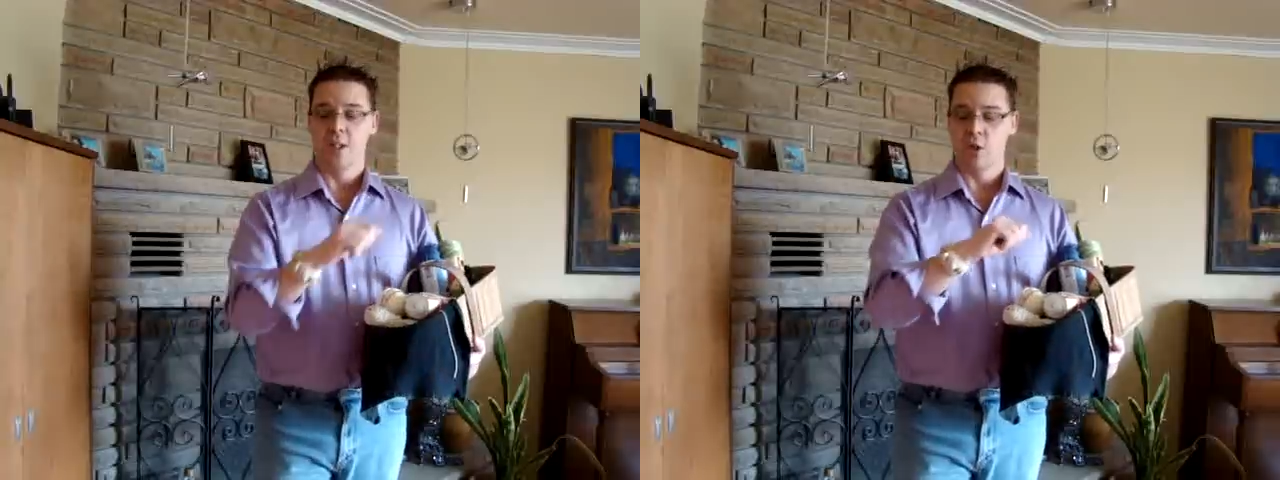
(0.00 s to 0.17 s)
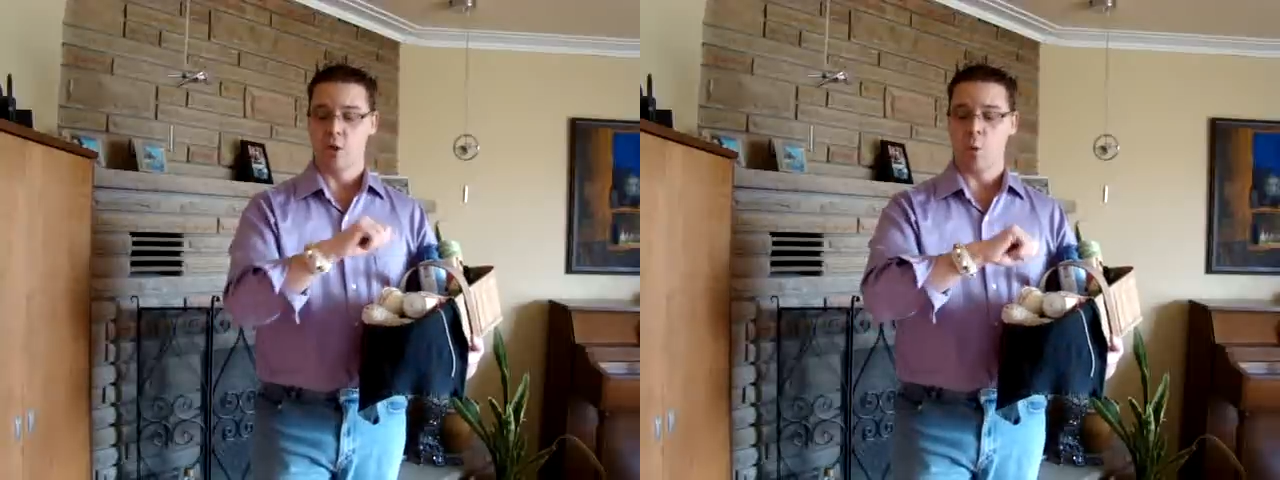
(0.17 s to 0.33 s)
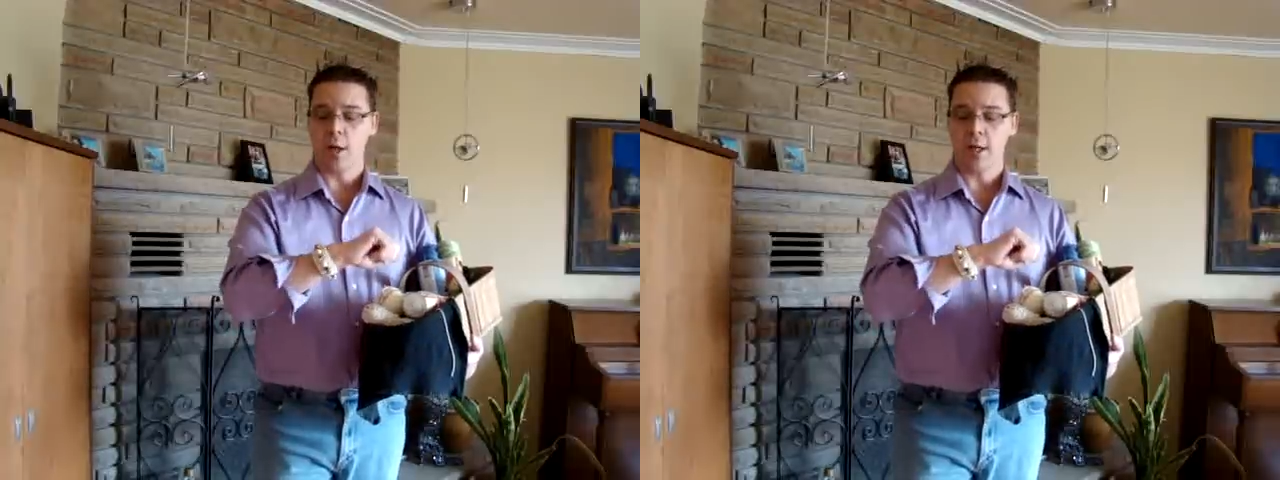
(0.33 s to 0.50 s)

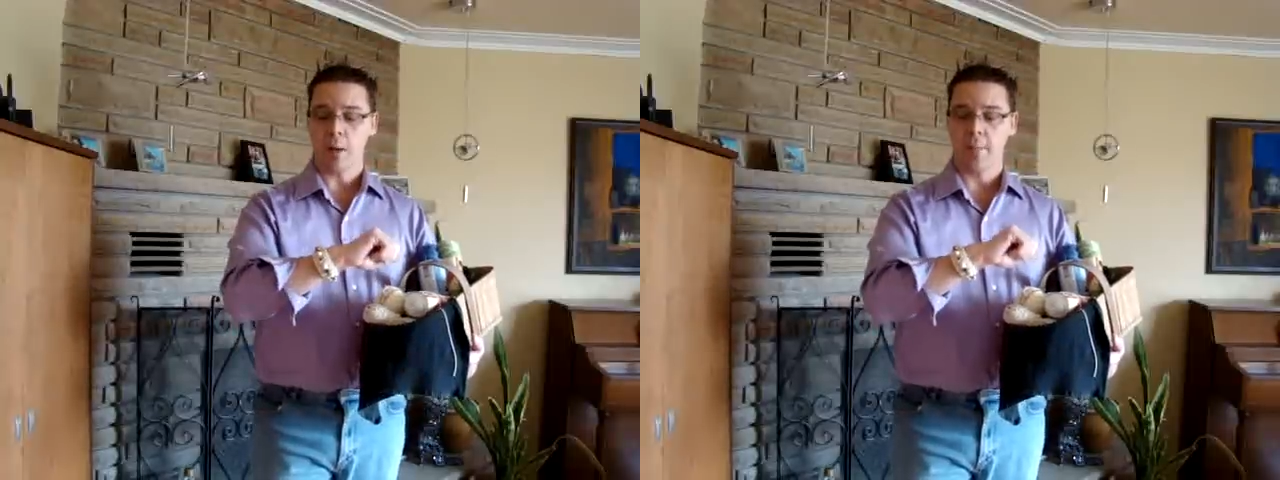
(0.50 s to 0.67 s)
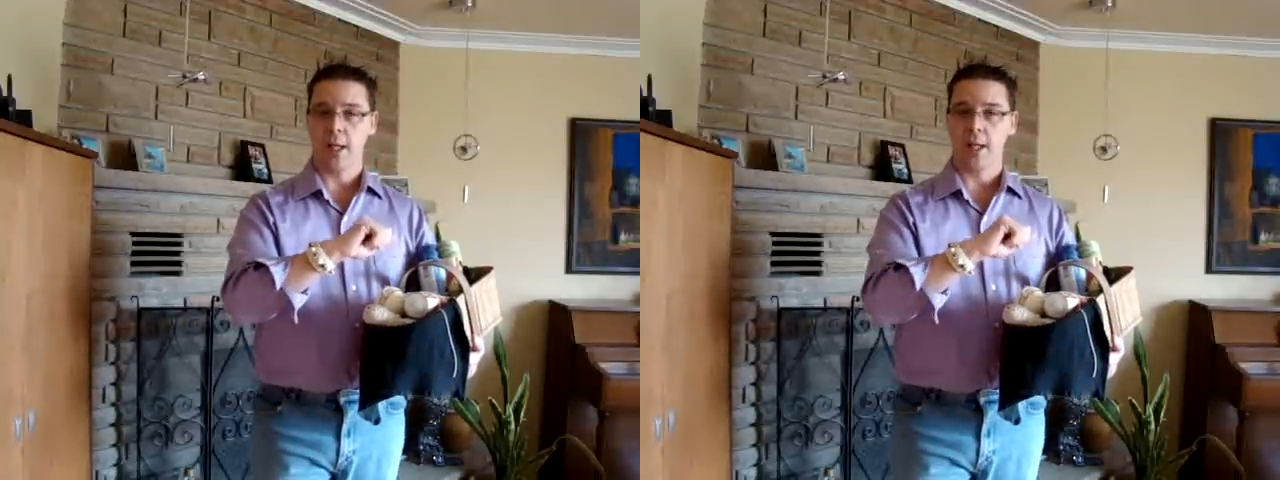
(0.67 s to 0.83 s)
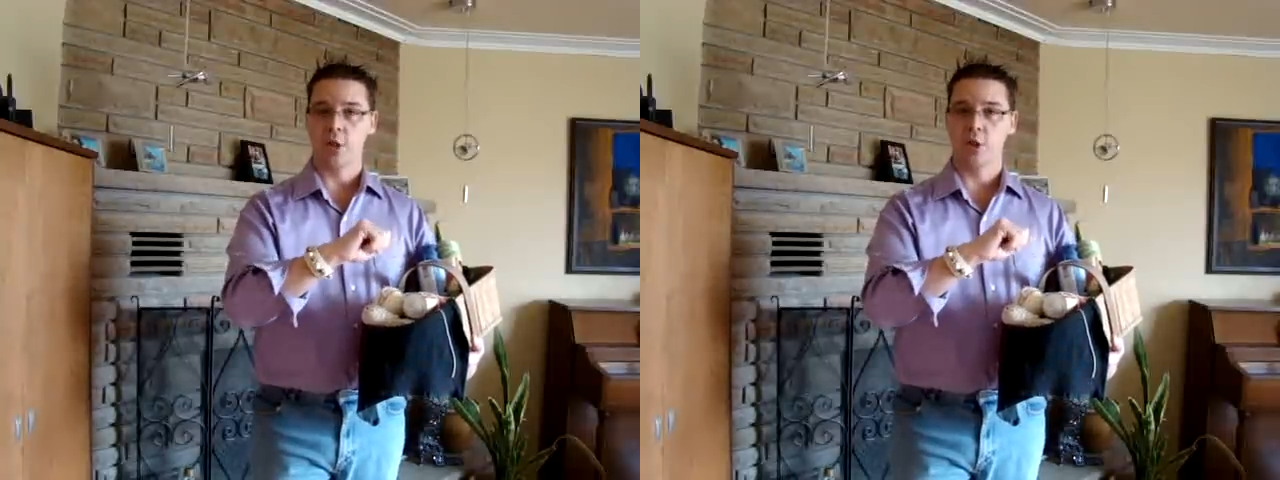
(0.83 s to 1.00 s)
So why not
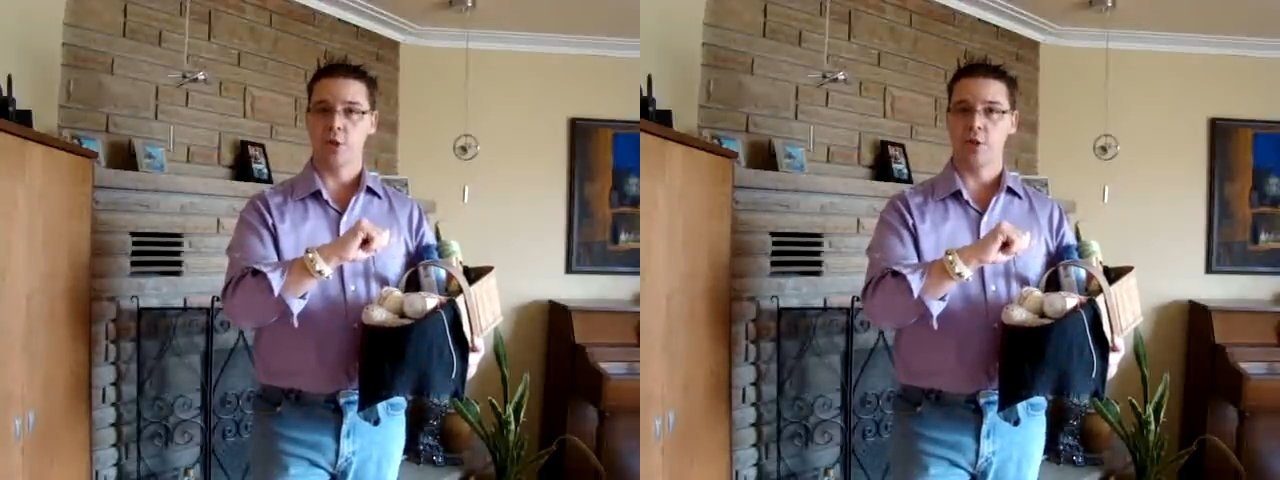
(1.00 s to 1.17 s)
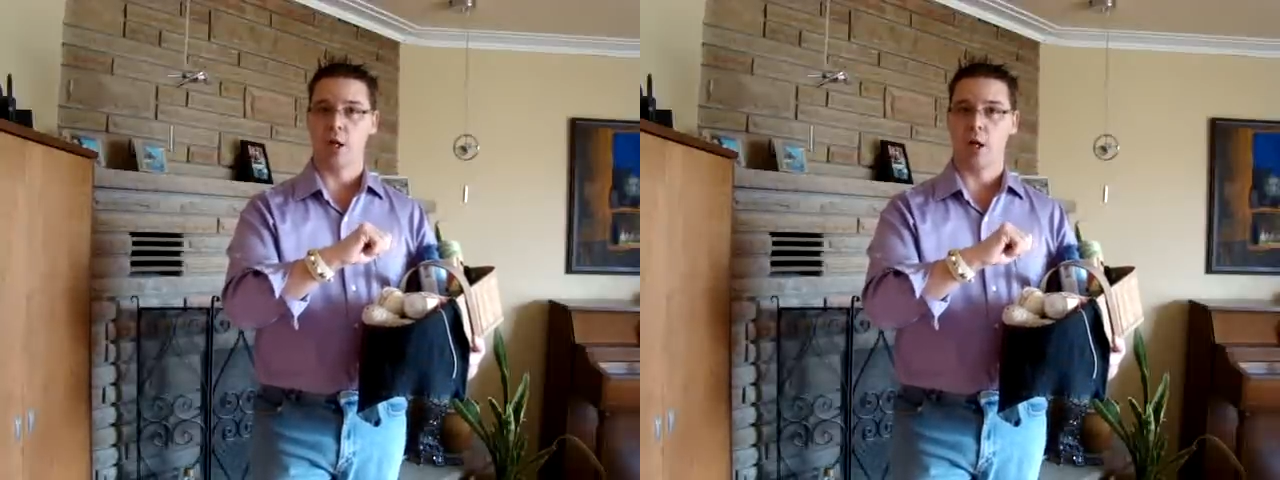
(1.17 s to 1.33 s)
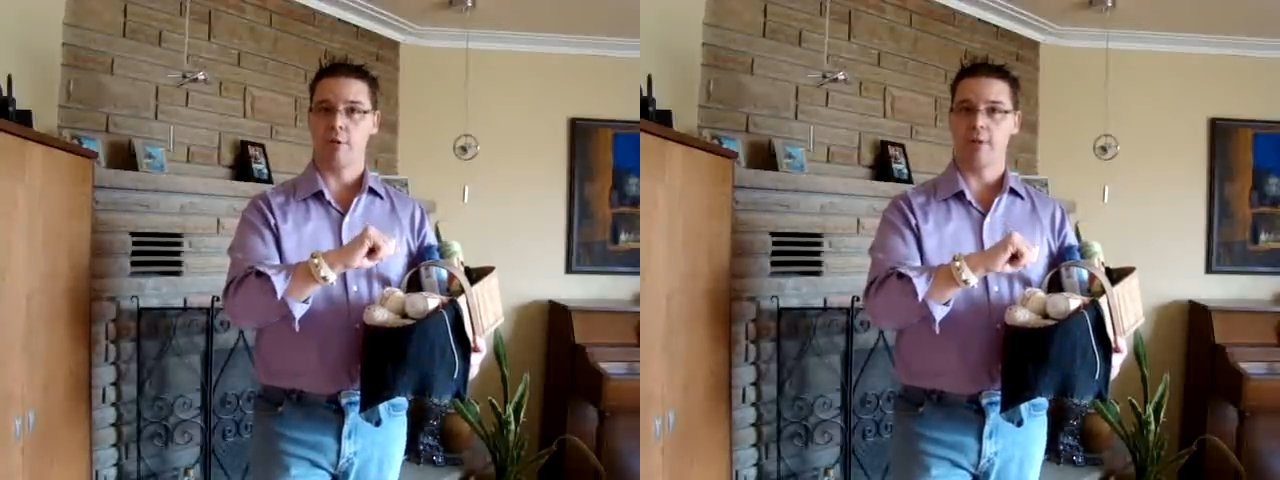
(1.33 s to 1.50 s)
make it
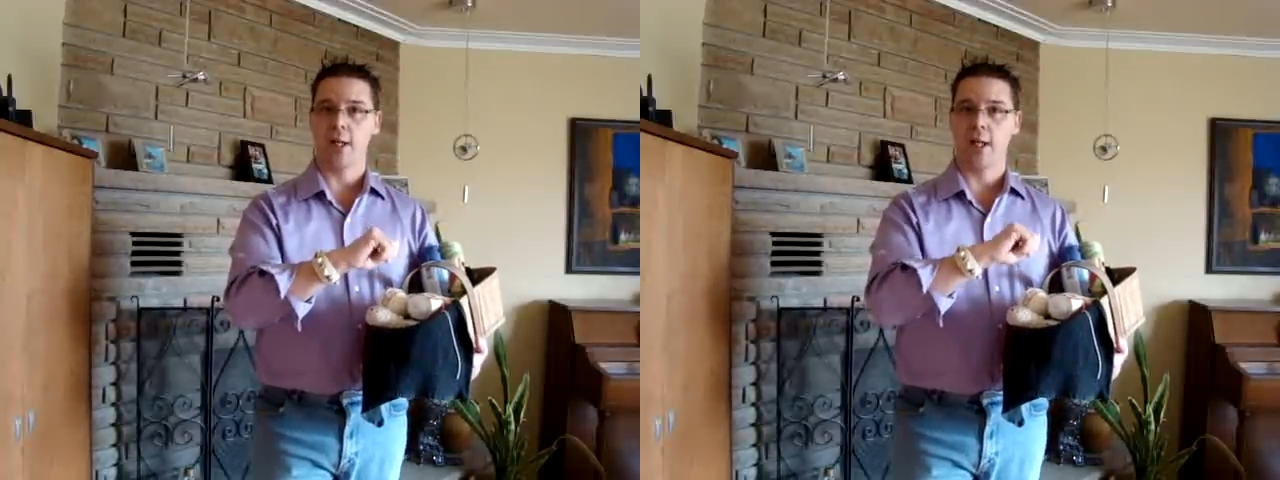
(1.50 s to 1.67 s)
yourself?